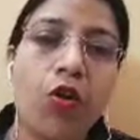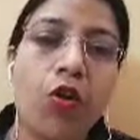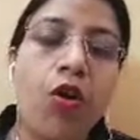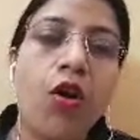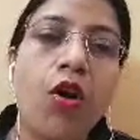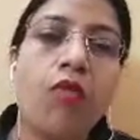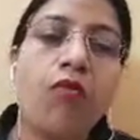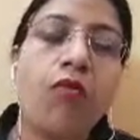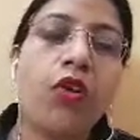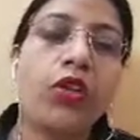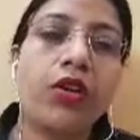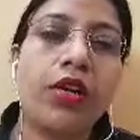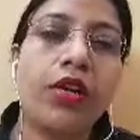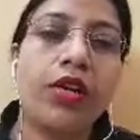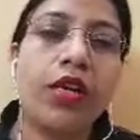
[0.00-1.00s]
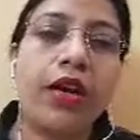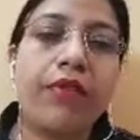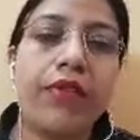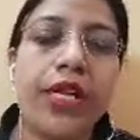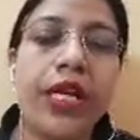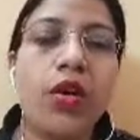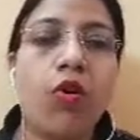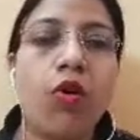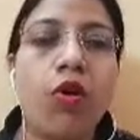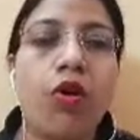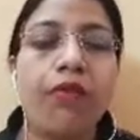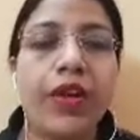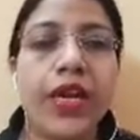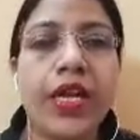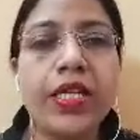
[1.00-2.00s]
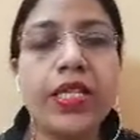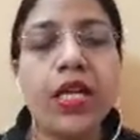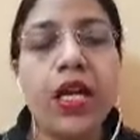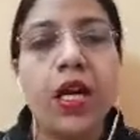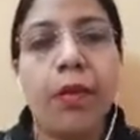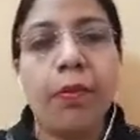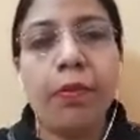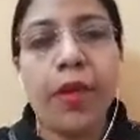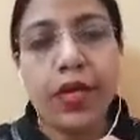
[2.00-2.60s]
for the recovery of his money.